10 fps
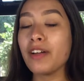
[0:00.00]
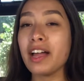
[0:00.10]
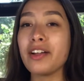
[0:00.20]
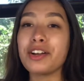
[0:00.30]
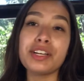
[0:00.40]

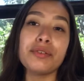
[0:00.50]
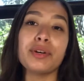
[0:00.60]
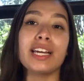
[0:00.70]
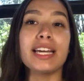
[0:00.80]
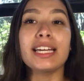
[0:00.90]
I already
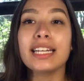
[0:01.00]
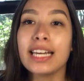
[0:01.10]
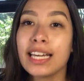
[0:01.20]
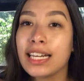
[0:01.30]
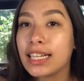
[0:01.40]
went ahead
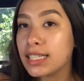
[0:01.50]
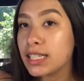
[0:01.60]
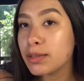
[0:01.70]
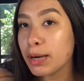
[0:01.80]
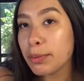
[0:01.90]
and
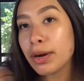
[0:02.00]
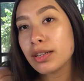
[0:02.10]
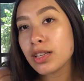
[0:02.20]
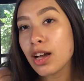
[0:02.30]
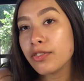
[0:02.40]
did my
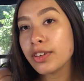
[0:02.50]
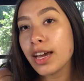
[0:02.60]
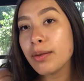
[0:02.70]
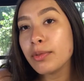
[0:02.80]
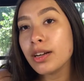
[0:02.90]
brows off
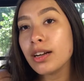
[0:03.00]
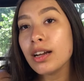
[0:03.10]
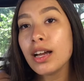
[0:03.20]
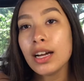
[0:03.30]
camera.